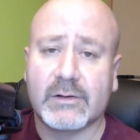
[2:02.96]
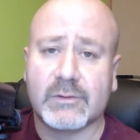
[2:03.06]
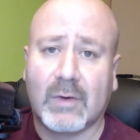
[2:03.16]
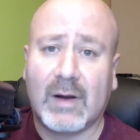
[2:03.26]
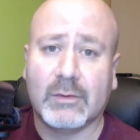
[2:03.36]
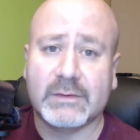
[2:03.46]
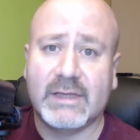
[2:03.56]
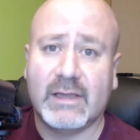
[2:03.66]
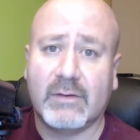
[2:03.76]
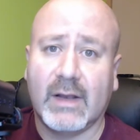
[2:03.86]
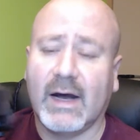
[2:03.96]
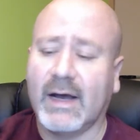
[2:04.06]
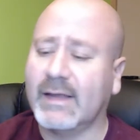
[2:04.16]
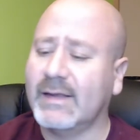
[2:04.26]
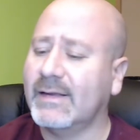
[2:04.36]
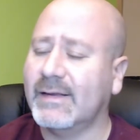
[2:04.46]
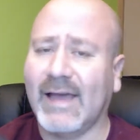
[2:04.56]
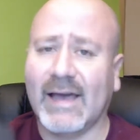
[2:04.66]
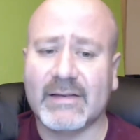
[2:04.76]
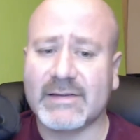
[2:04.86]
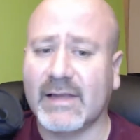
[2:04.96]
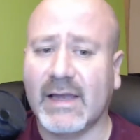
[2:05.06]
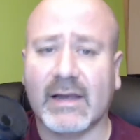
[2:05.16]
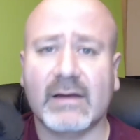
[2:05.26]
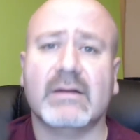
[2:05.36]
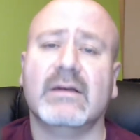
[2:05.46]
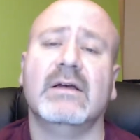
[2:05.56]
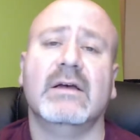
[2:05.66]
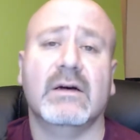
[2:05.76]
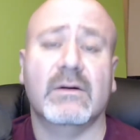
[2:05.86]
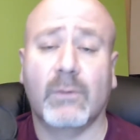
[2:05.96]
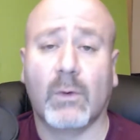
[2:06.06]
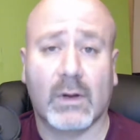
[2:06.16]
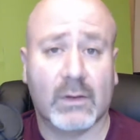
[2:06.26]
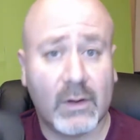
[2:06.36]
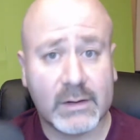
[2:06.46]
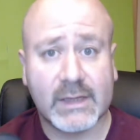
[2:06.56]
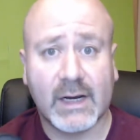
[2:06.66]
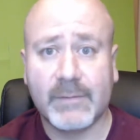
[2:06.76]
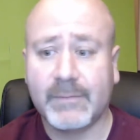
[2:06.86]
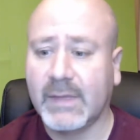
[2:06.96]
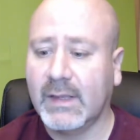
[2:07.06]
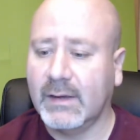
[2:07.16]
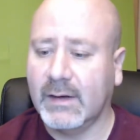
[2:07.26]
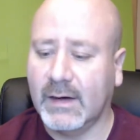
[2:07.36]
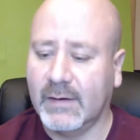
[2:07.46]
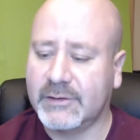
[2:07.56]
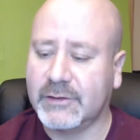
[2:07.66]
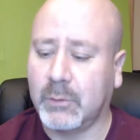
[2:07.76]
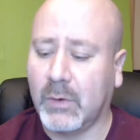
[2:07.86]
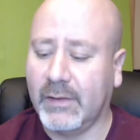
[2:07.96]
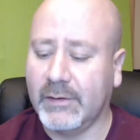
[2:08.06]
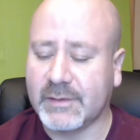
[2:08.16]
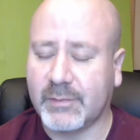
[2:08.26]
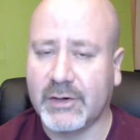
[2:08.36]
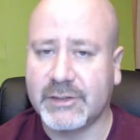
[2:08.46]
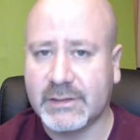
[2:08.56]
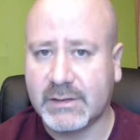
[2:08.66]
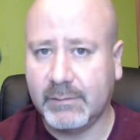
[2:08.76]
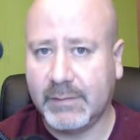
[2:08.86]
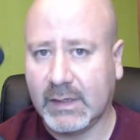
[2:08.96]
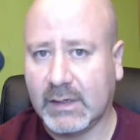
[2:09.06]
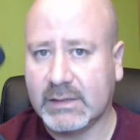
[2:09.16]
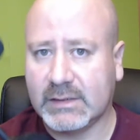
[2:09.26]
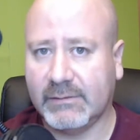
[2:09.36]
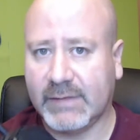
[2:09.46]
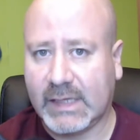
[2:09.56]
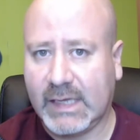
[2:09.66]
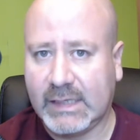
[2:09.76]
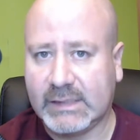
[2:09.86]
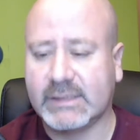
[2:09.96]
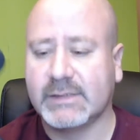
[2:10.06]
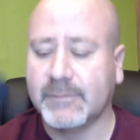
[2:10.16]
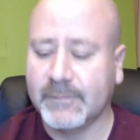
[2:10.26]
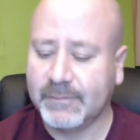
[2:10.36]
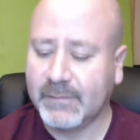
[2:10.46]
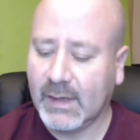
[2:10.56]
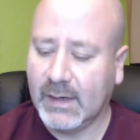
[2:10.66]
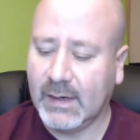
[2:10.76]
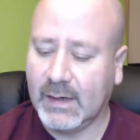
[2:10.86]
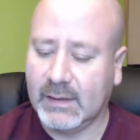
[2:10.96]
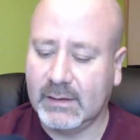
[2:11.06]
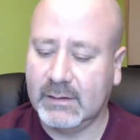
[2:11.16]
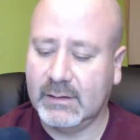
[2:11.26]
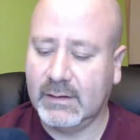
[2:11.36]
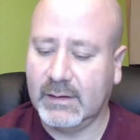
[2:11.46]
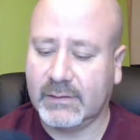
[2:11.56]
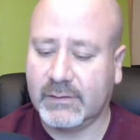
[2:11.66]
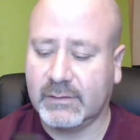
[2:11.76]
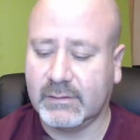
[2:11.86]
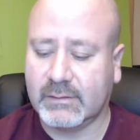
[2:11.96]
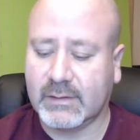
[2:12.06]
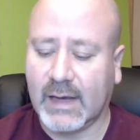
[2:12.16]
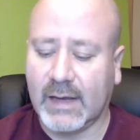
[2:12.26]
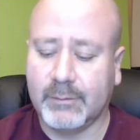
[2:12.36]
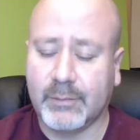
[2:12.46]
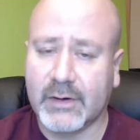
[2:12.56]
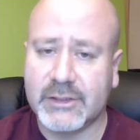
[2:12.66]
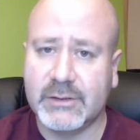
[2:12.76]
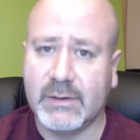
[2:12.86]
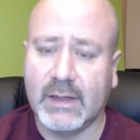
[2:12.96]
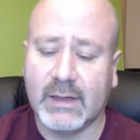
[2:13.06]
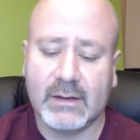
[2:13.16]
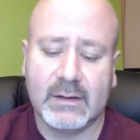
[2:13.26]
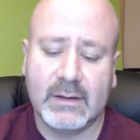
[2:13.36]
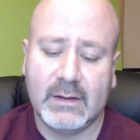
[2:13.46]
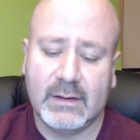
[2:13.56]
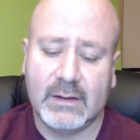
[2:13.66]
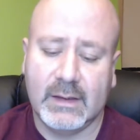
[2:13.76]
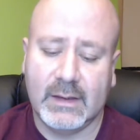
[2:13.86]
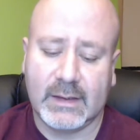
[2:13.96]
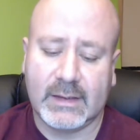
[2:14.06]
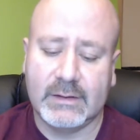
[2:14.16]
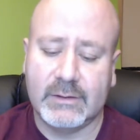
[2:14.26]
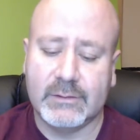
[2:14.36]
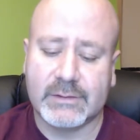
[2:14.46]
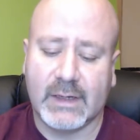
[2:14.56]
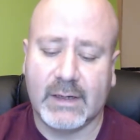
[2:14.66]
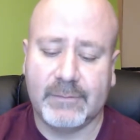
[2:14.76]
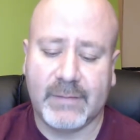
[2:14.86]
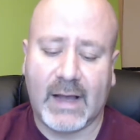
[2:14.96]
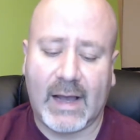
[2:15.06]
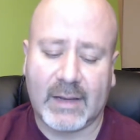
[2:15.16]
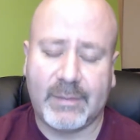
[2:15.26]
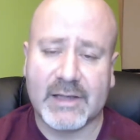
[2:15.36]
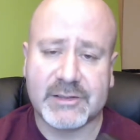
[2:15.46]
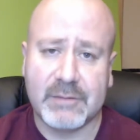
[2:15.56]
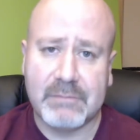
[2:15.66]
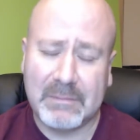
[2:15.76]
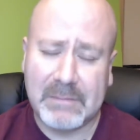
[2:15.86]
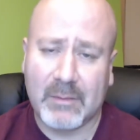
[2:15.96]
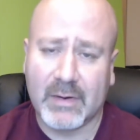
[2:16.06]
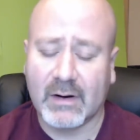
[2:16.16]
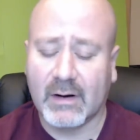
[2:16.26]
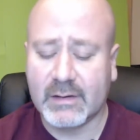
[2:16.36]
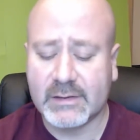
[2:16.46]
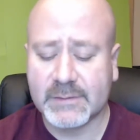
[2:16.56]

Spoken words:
Rebel T3i. Had this thing for a long time. This is one of those I purchased because of the kids. It's got burst shooting, can use high capacity memory cards.